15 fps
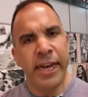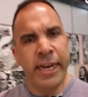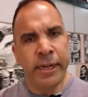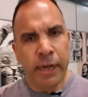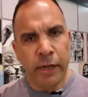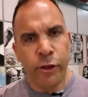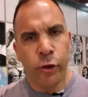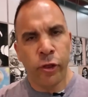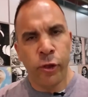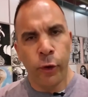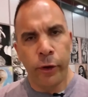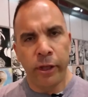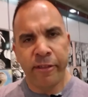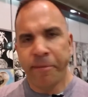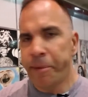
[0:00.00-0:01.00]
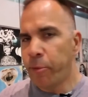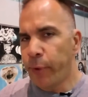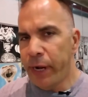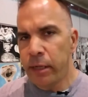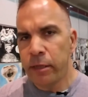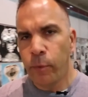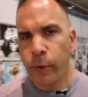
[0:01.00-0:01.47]
and other stories from
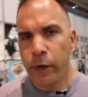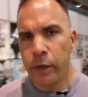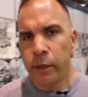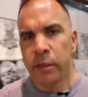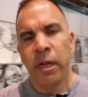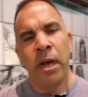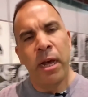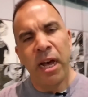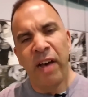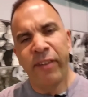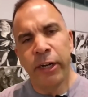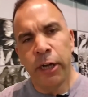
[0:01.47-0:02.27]
around the world of